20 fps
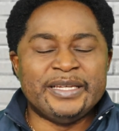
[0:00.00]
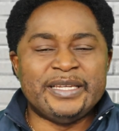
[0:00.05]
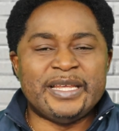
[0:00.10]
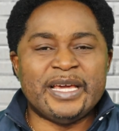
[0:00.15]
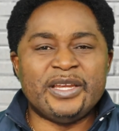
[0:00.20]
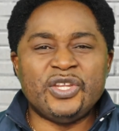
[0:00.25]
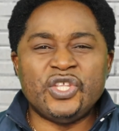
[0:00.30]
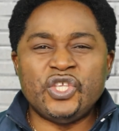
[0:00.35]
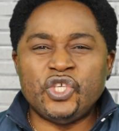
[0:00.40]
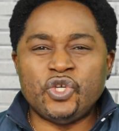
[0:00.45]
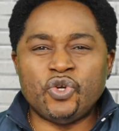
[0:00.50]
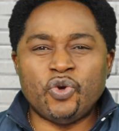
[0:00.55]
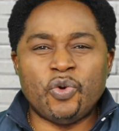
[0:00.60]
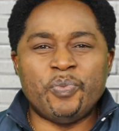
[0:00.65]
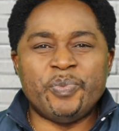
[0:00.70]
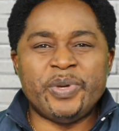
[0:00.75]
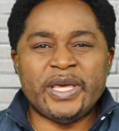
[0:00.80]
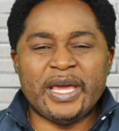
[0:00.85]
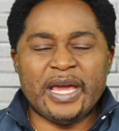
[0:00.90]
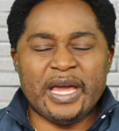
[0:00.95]
then
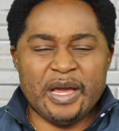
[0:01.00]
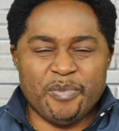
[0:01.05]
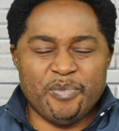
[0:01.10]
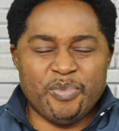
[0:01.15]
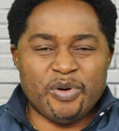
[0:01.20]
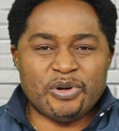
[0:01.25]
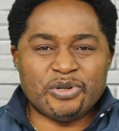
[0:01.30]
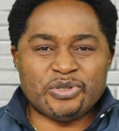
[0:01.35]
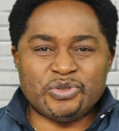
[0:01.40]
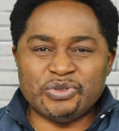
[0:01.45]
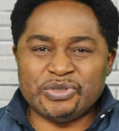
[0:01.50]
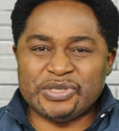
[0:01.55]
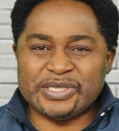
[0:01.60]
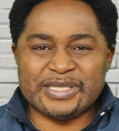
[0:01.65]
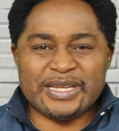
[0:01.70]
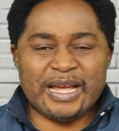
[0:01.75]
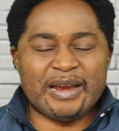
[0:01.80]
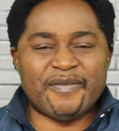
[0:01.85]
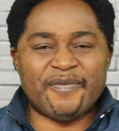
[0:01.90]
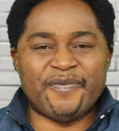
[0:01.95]
you'll be able to
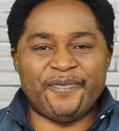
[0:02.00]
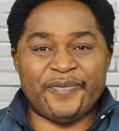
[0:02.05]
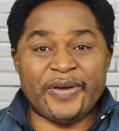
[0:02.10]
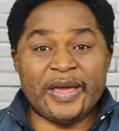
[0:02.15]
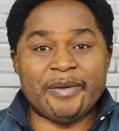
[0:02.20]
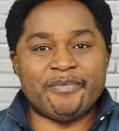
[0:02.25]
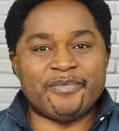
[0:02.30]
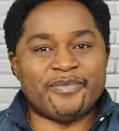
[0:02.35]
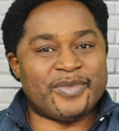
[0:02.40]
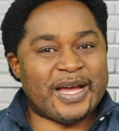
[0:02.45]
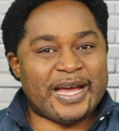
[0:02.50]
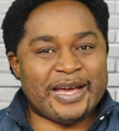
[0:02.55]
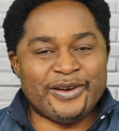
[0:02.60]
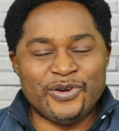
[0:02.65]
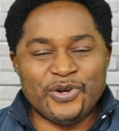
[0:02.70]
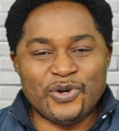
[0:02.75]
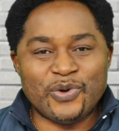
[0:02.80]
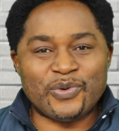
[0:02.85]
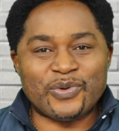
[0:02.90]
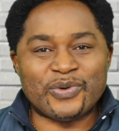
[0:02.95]
stand firm
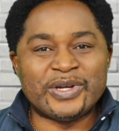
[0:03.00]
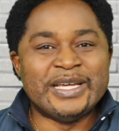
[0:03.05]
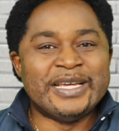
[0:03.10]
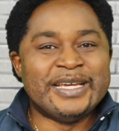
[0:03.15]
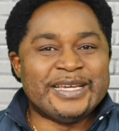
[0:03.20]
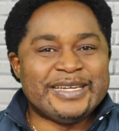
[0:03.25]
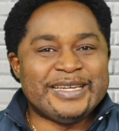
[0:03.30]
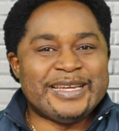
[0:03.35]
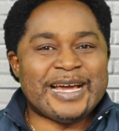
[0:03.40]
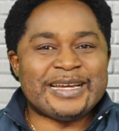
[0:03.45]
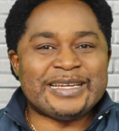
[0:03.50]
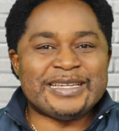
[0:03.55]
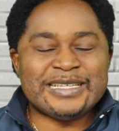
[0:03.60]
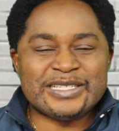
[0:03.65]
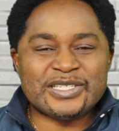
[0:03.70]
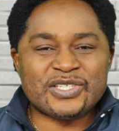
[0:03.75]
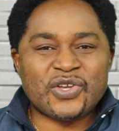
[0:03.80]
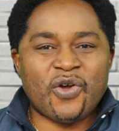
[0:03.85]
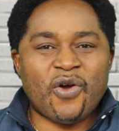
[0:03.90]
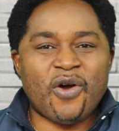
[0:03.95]
and know that
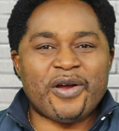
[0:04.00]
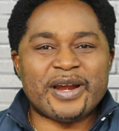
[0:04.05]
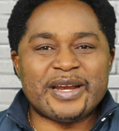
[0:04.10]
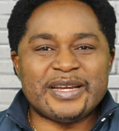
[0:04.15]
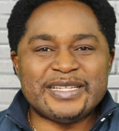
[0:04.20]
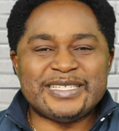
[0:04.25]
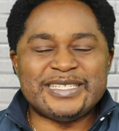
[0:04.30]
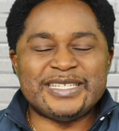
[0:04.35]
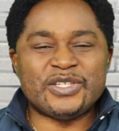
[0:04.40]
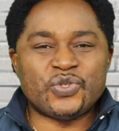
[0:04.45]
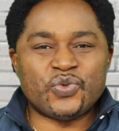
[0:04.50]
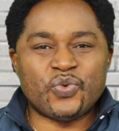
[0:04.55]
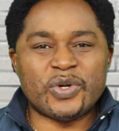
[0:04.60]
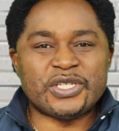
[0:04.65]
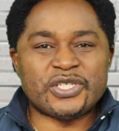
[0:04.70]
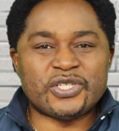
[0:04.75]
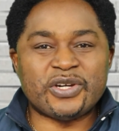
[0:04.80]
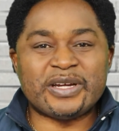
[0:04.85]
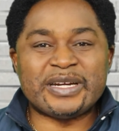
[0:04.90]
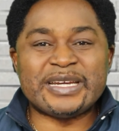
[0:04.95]
this current
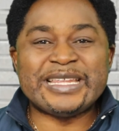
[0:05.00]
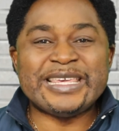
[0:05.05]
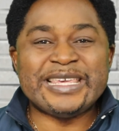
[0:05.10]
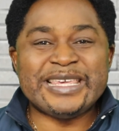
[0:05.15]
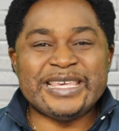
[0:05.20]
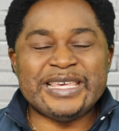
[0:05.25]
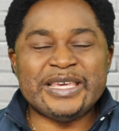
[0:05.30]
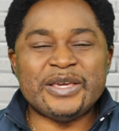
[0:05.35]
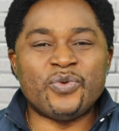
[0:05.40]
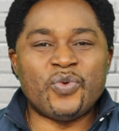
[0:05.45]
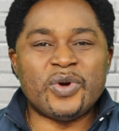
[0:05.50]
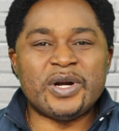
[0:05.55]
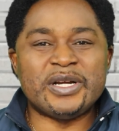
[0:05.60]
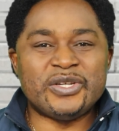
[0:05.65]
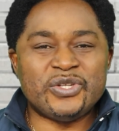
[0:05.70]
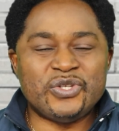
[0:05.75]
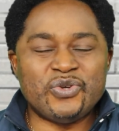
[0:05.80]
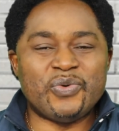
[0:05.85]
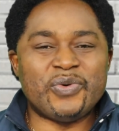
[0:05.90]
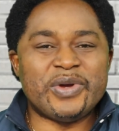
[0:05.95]
situation, He will
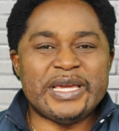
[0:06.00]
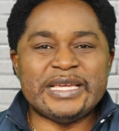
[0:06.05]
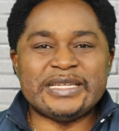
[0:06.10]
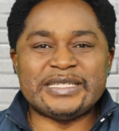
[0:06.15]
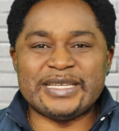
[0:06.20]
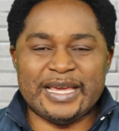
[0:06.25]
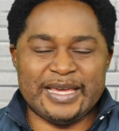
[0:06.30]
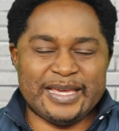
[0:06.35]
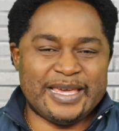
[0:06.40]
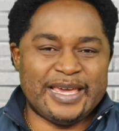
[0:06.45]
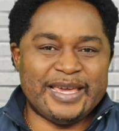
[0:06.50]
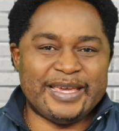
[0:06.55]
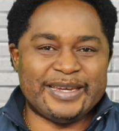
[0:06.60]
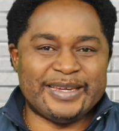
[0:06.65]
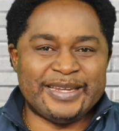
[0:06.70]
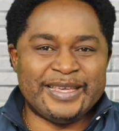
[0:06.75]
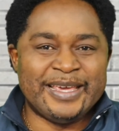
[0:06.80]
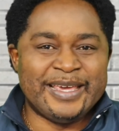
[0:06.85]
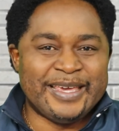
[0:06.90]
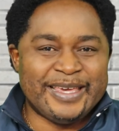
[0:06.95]
do it
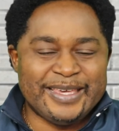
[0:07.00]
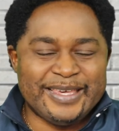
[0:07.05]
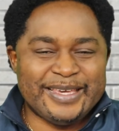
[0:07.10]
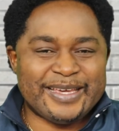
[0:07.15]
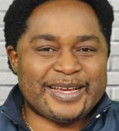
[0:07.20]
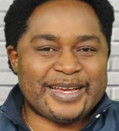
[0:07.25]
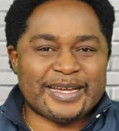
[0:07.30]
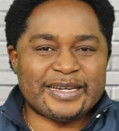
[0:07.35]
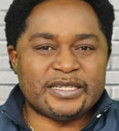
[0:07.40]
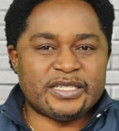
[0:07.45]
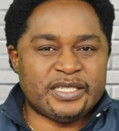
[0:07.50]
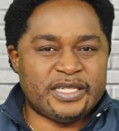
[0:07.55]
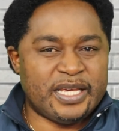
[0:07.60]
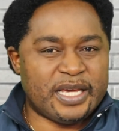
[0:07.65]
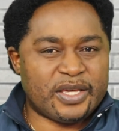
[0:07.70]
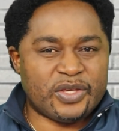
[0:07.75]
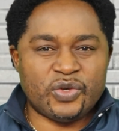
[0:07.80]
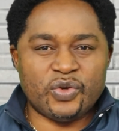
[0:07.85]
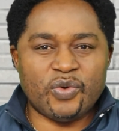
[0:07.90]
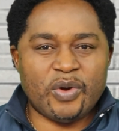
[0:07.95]
again. He can
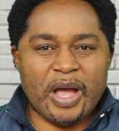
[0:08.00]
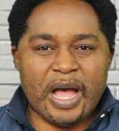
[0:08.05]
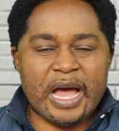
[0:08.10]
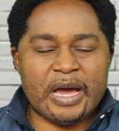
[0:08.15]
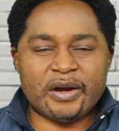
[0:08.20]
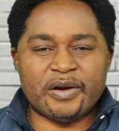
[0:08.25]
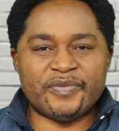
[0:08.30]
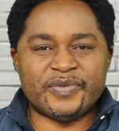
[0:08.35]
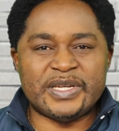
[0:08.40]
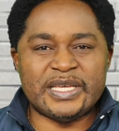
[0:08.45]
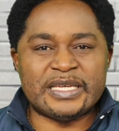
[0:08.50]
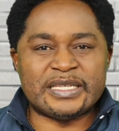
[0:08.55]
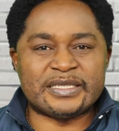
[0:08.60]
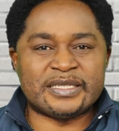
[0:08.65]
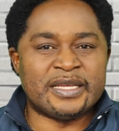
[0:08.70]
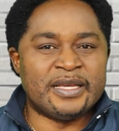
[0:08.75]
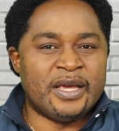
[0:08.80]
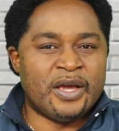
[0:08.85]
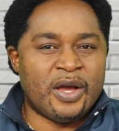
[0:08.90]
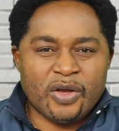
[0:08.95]
take you out of
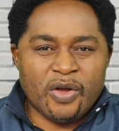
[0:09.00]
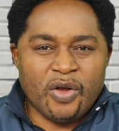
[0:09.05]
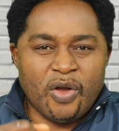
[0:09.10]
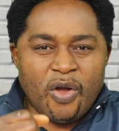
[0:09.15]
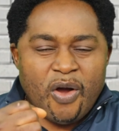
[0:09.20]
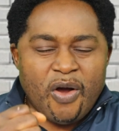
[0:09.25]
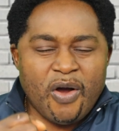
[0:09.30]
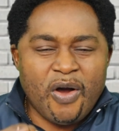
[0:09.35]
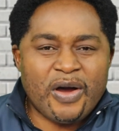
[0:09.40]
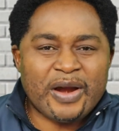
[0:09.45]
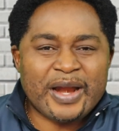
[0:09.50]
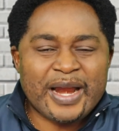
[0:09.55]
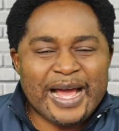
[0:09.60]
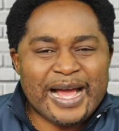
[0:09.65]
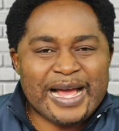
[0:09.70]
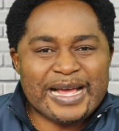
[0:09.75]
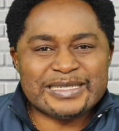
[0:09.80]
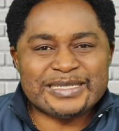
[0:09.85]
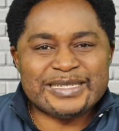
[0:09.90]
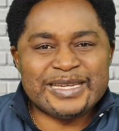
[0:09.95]
this. God
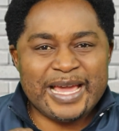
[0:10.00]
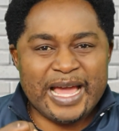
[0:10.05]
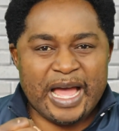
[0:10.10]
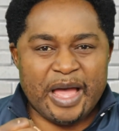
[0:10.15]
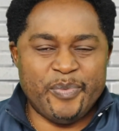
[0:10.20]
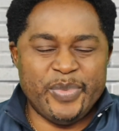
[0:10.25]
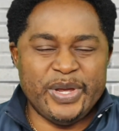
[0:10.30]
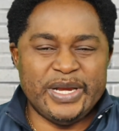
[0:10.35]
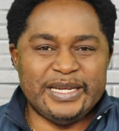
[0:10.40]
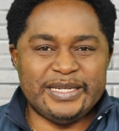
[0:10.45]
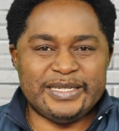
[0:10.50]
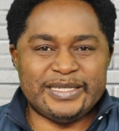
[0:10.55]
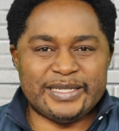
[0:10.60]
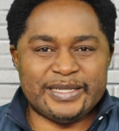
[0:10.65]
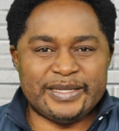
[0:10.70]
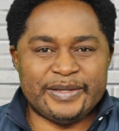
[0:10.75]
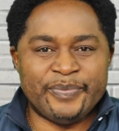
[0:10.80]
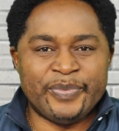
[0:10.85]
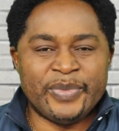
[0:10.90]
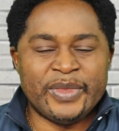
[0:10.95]
has the
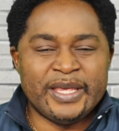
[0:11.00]
ability.